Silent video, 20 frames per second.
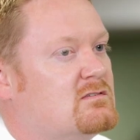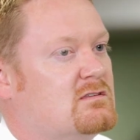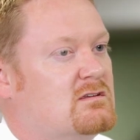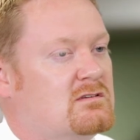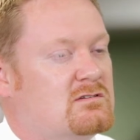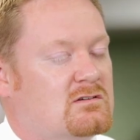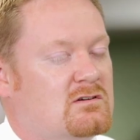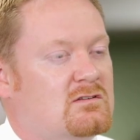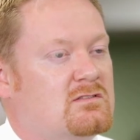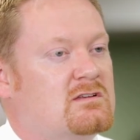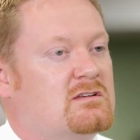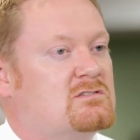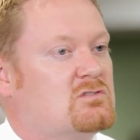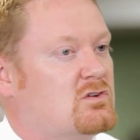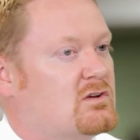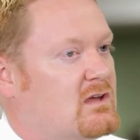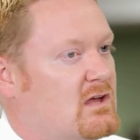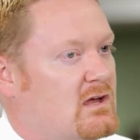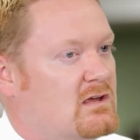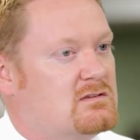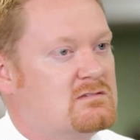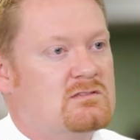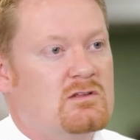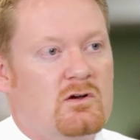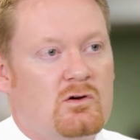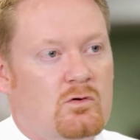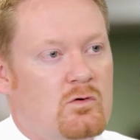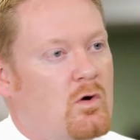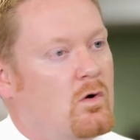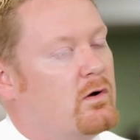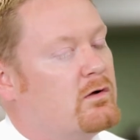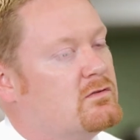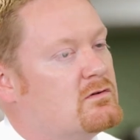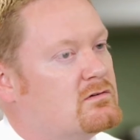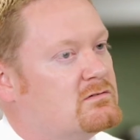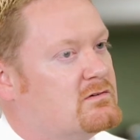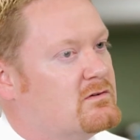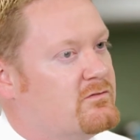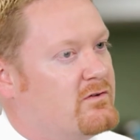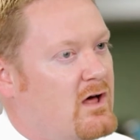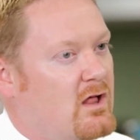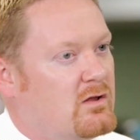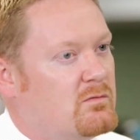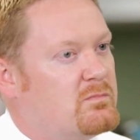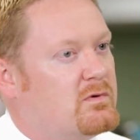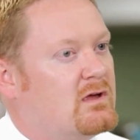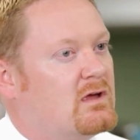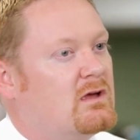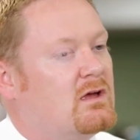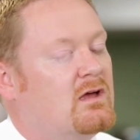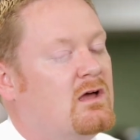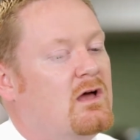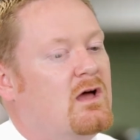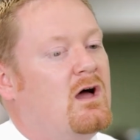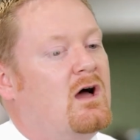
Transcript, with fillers: These are, these are kids, they're growing, they're developing.